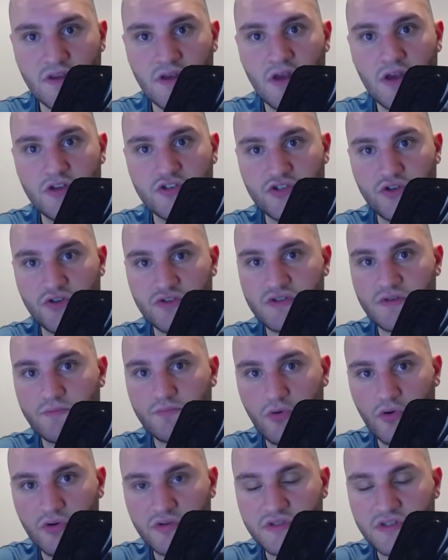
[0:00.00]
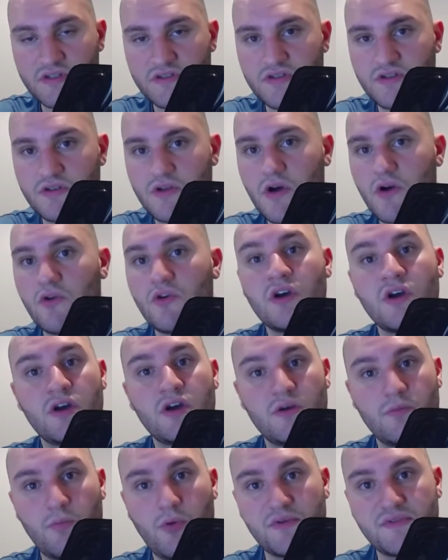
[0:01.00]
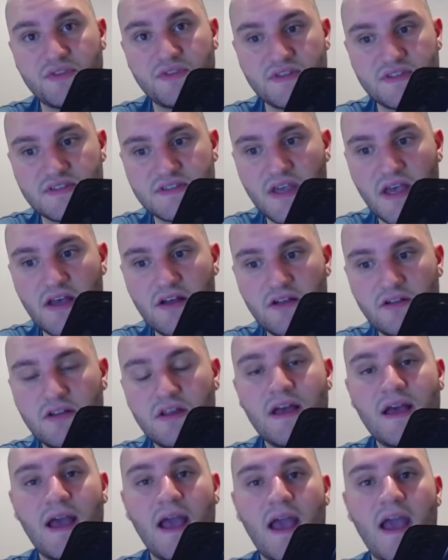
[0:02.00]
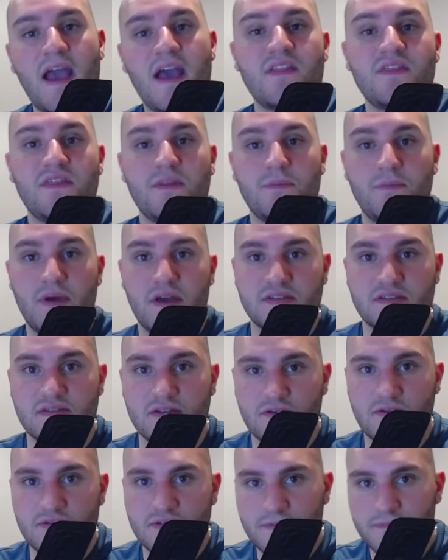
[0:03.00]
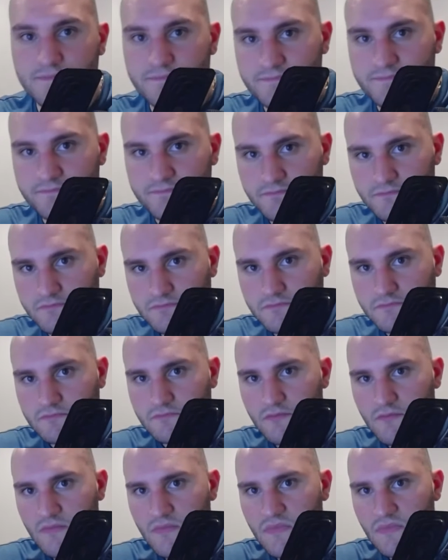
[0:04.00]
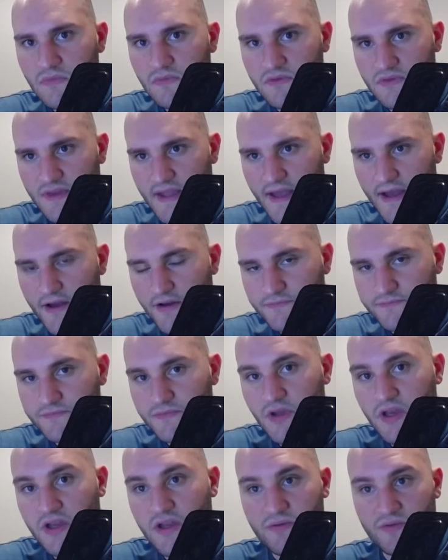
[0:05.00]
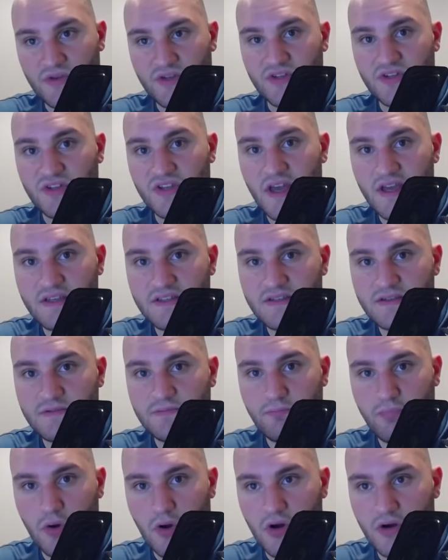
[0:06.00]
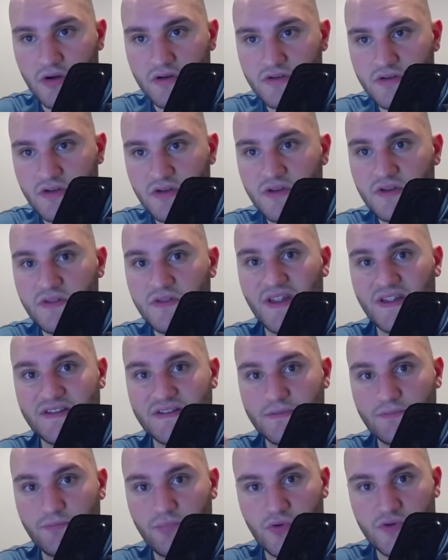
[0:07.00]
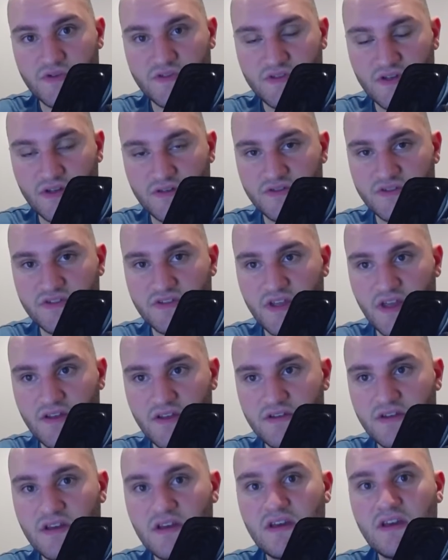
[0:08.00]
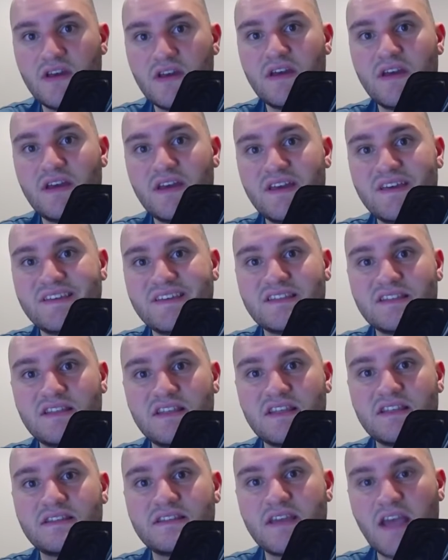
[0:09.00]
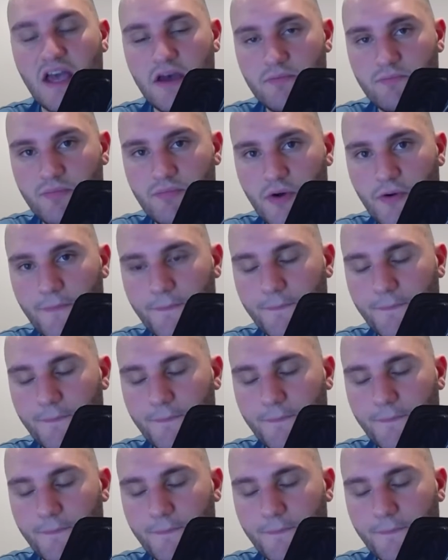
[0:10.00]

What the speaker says: So it's important to know both the scale and the bass note. Now, the next part that's important to understand is the tempo.